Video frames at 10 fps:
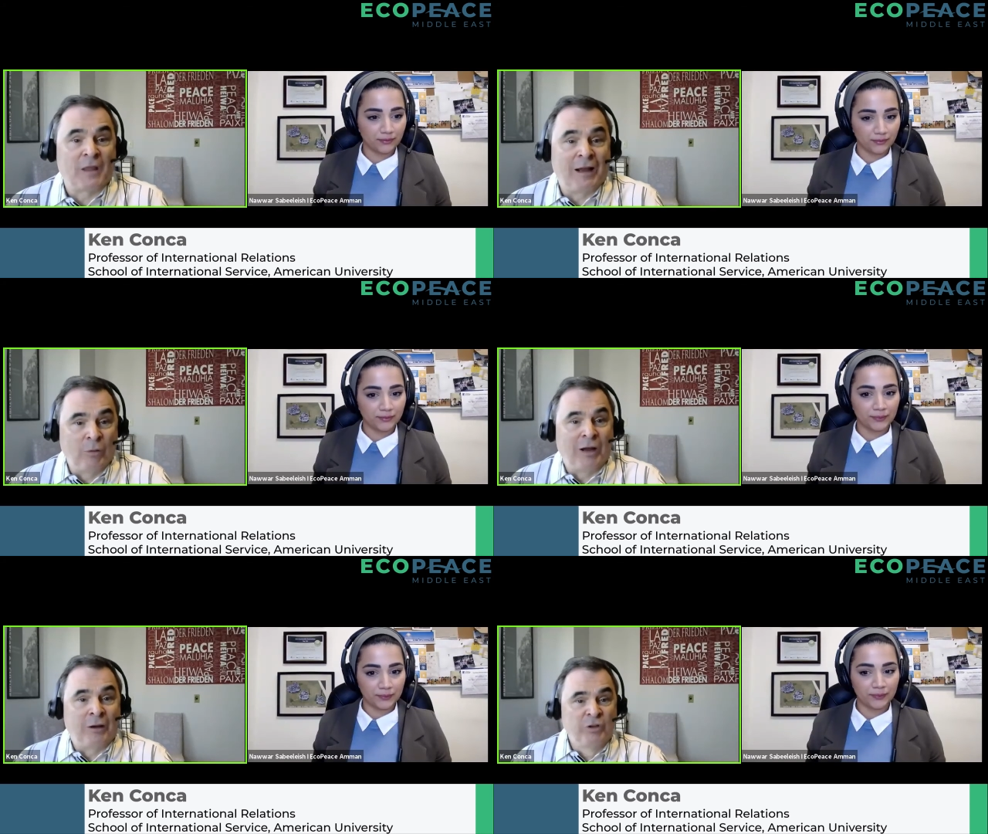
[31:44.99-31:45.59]

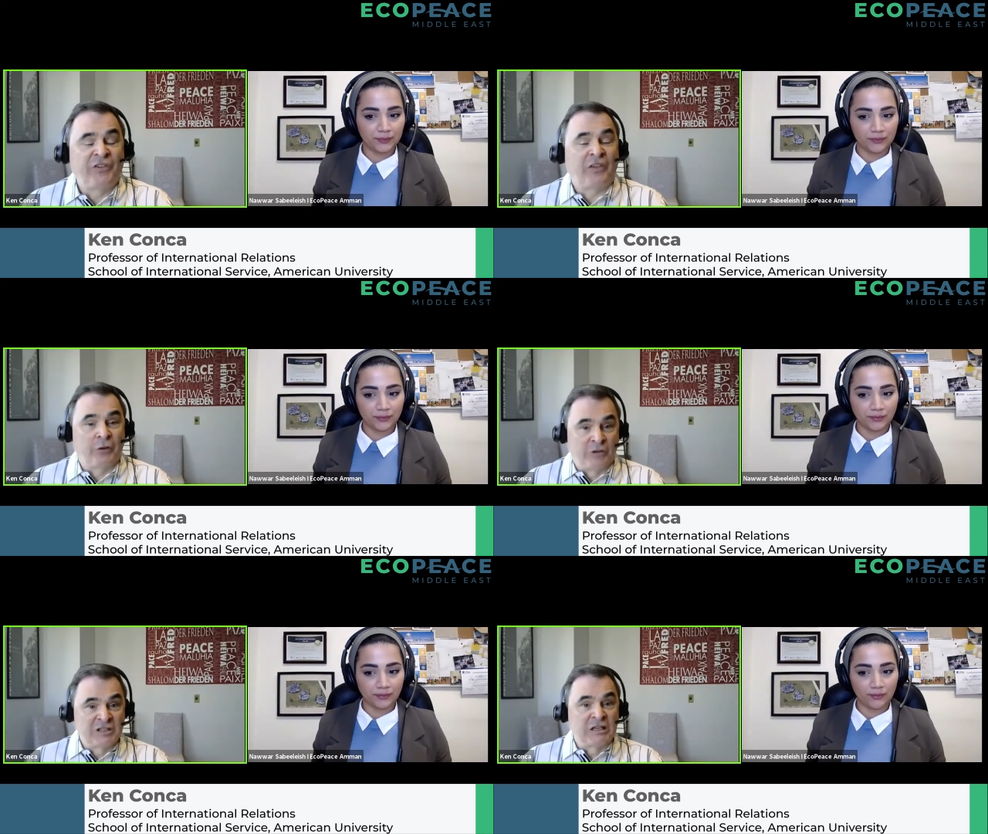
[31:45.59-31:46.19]
Speaker 1: I, I, would say
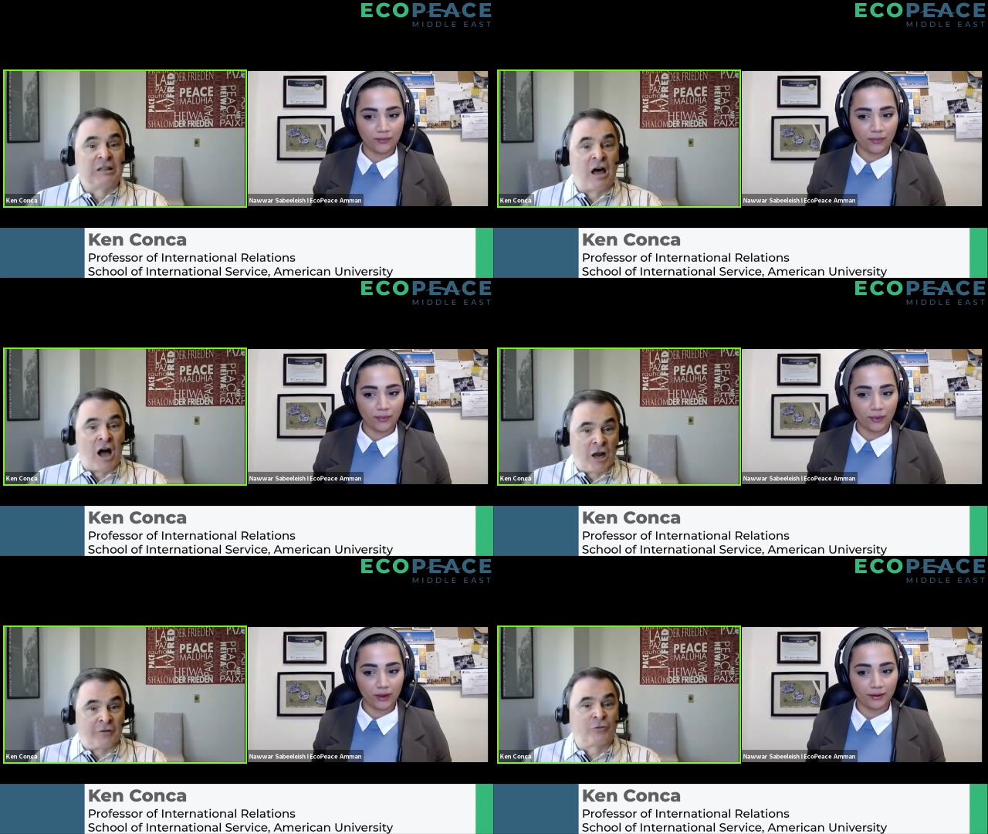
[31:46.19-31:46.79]
there is a
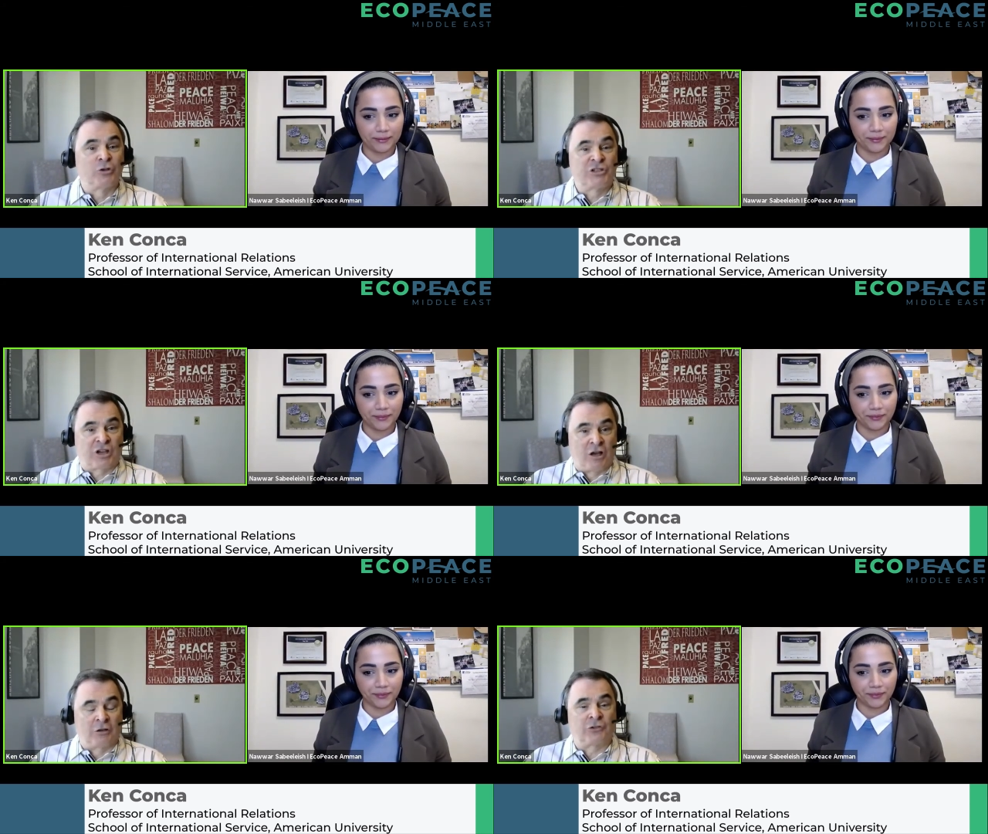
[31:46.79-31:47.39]
lot of good
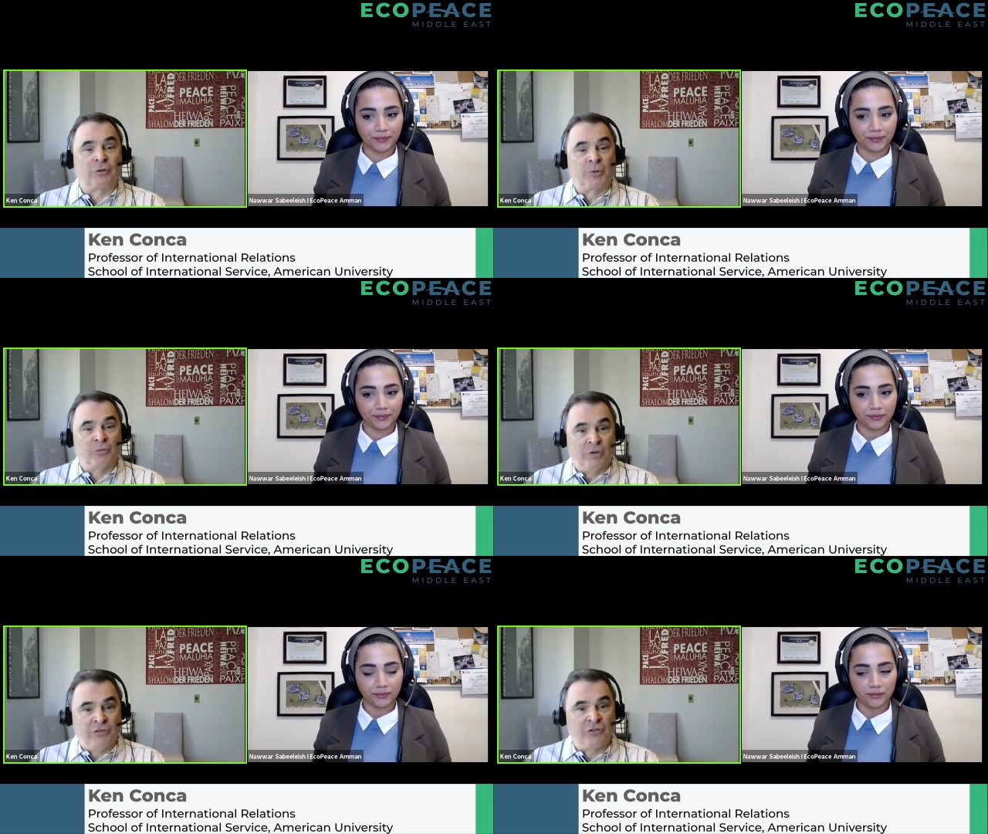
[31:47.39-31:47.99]
scholarship
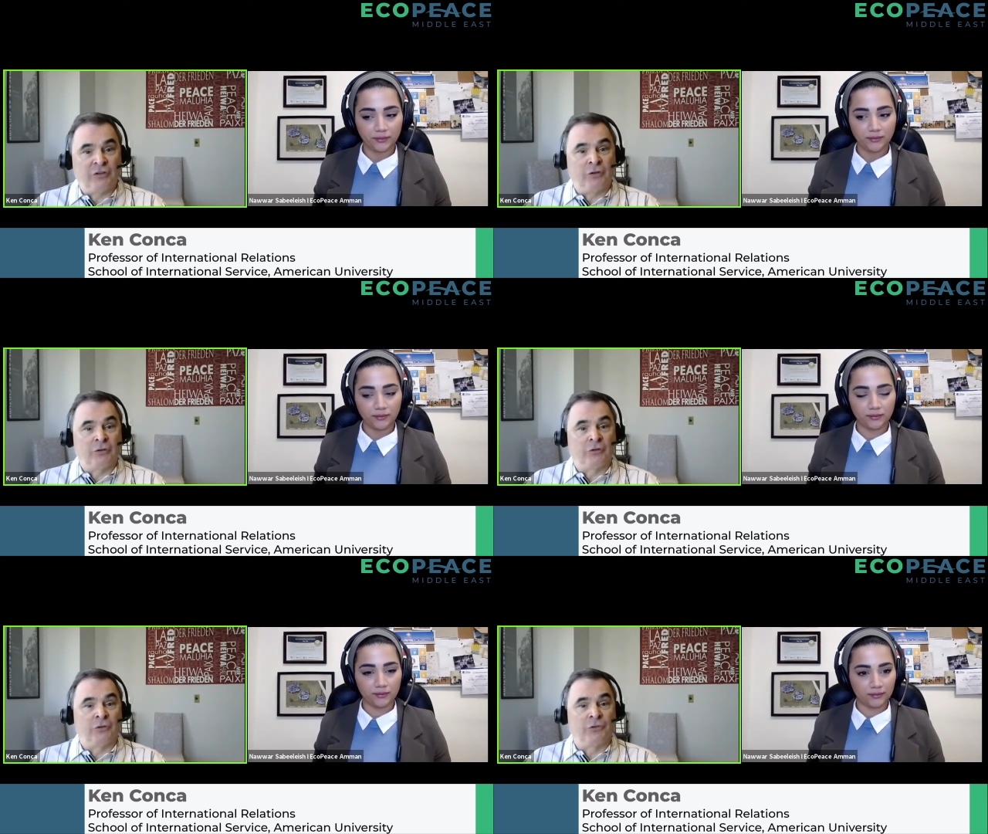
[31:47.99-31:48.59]
in recent
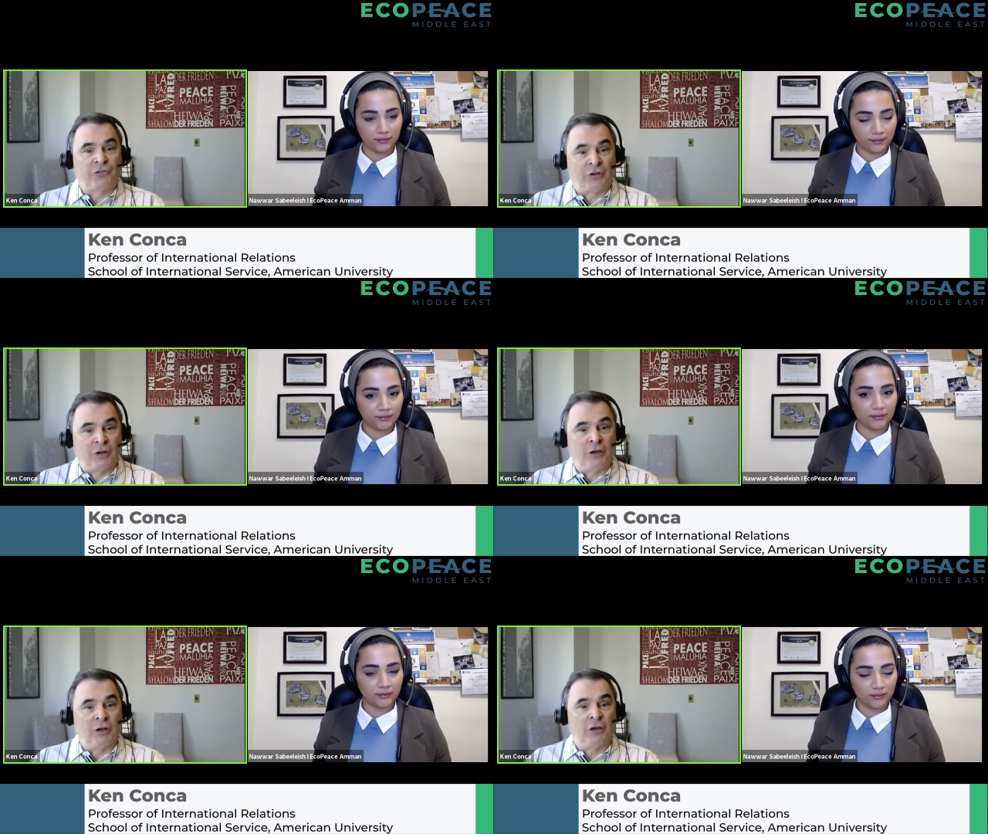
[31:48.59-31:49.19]
years
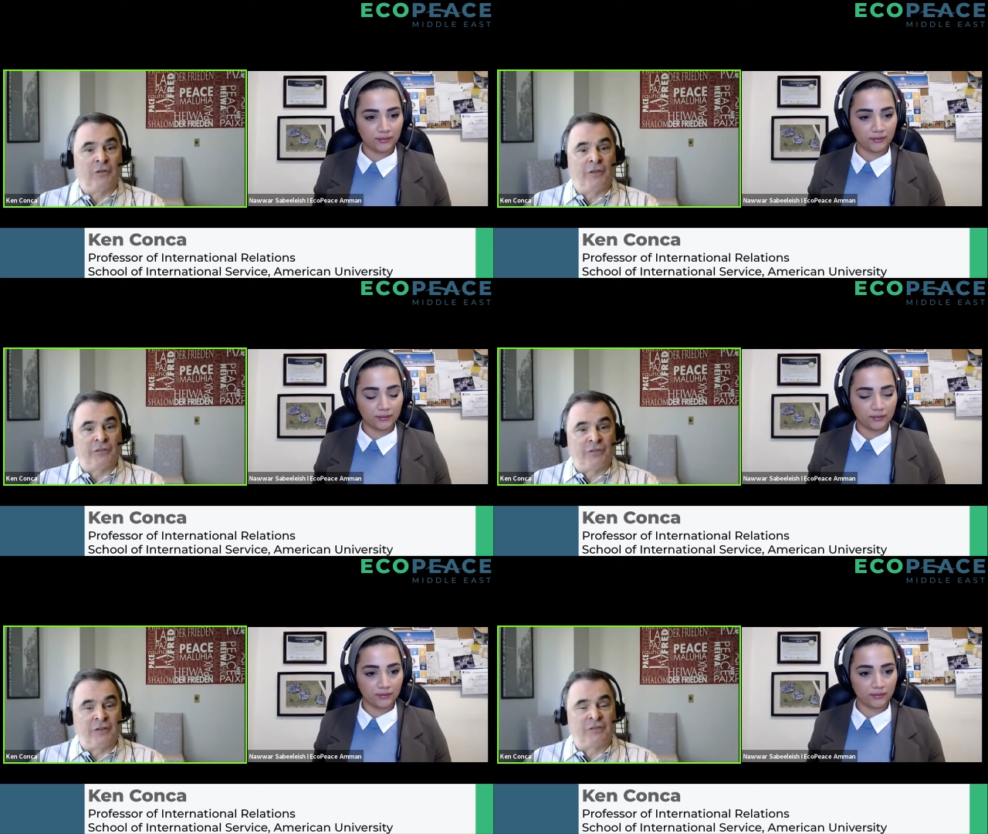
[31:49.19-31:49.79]
uh, that,
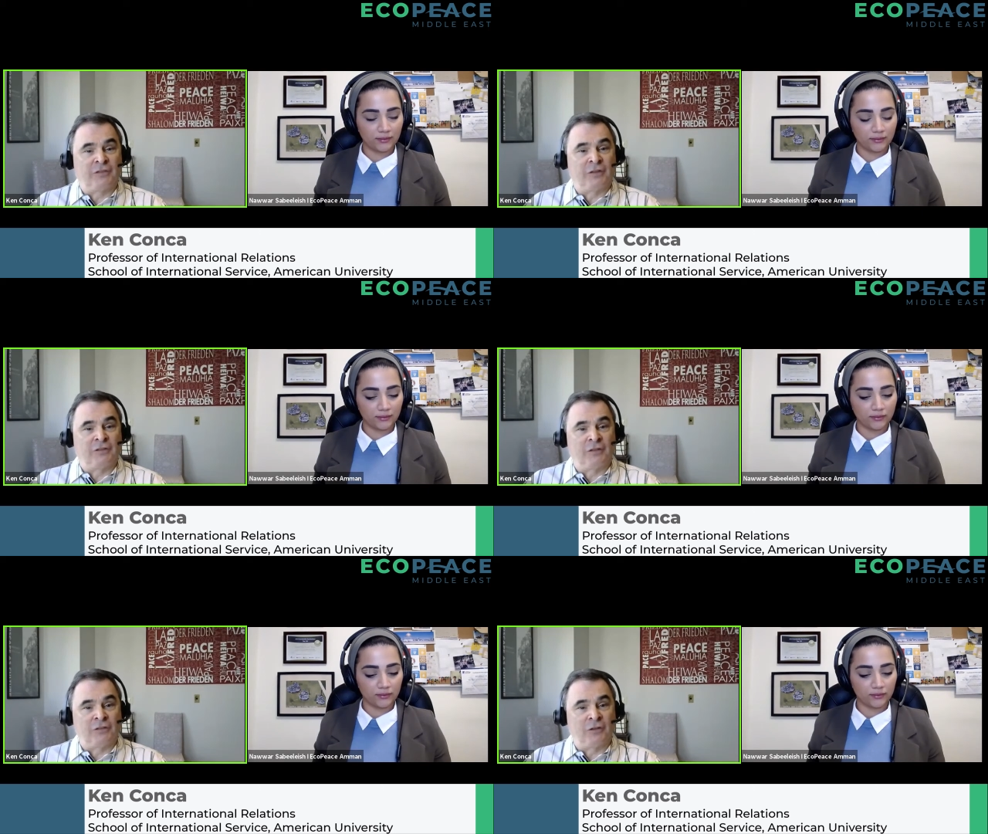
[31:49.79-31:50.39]
that, that,
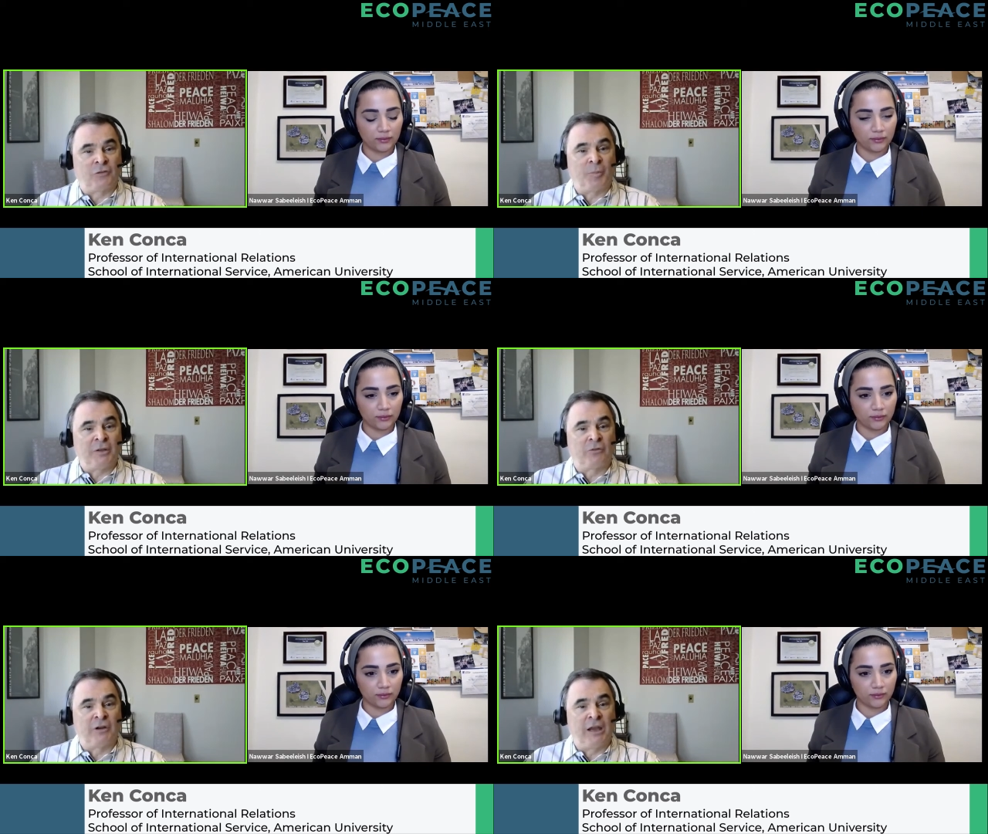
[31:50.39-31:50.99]
that, has
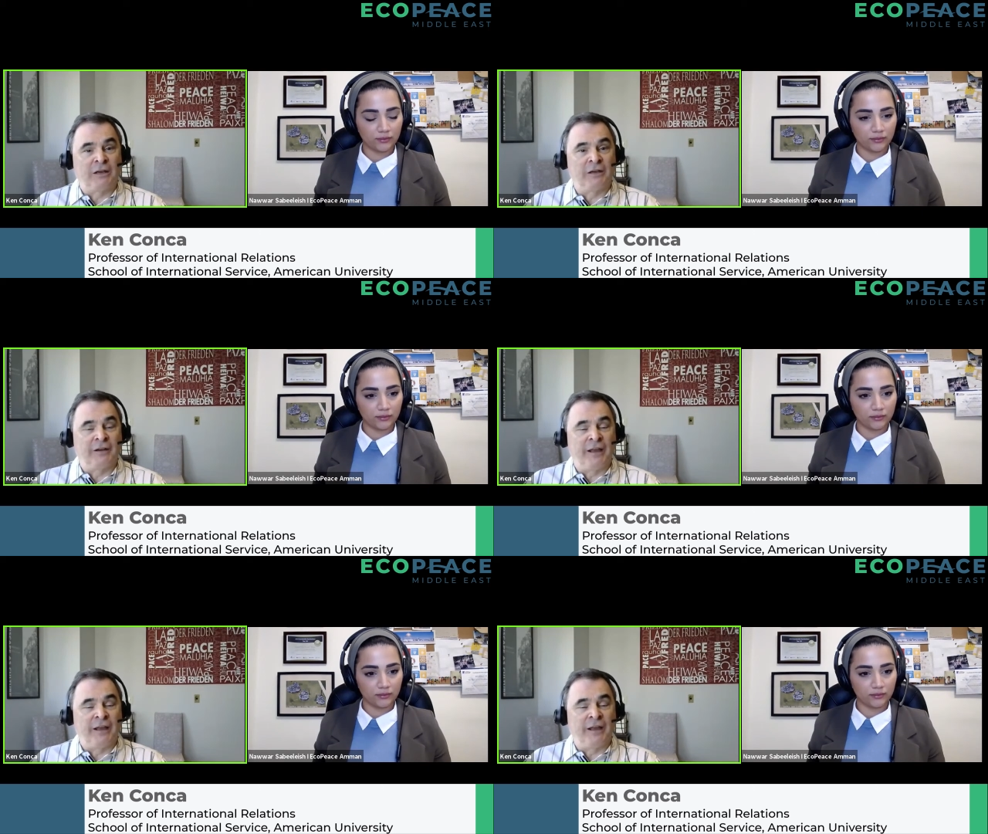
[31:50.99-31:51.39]
been created.